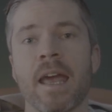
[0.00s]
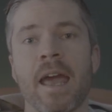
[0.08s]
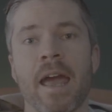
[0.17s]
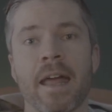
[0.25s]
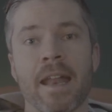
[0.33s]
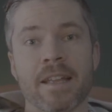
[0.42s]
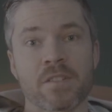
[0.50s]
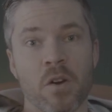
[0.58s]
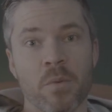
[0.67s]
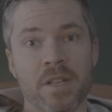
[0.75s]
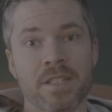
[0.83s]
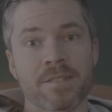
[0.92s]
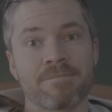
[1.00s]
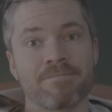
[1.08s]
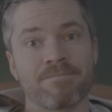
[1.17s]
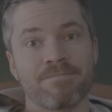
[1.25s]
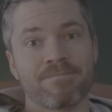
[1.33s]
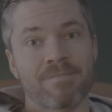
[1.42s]
And as always,
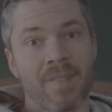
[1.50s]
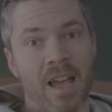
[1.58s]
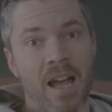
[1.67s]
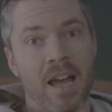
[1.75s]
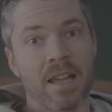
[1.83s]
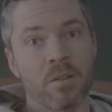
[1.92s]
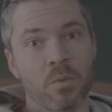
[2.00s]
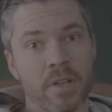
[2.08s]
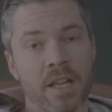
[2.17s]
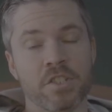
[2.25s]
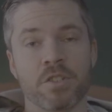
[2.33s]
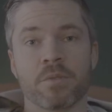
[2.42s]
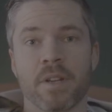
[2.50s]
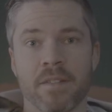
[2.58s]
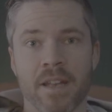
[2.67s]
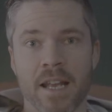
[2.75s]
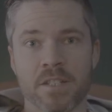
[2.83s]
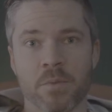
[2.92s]
I will catch you in
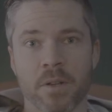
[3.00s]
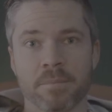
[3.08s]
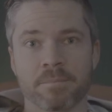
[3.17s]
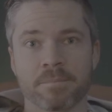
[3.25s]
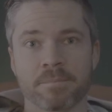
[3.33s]
the next one.